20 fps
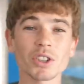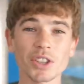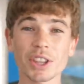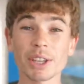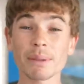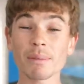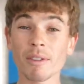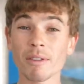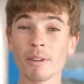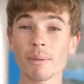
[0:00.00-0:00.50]
on the
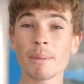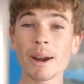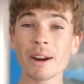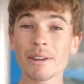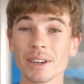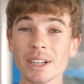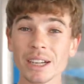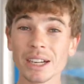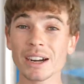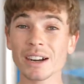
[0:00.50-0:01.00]
theme of
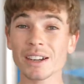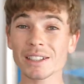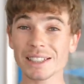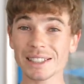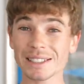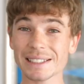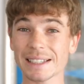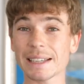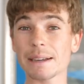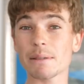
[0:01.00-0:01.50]
American cars,
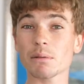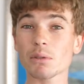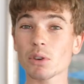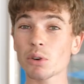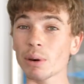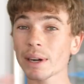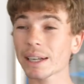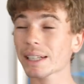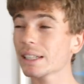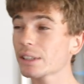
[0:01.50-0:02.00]
let's skip
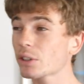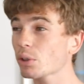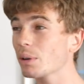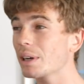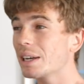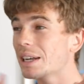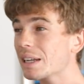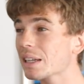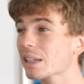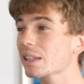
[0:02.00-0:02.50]
quickly to a
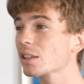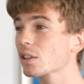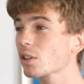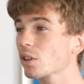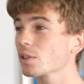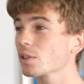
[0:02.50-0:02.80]
Lincoln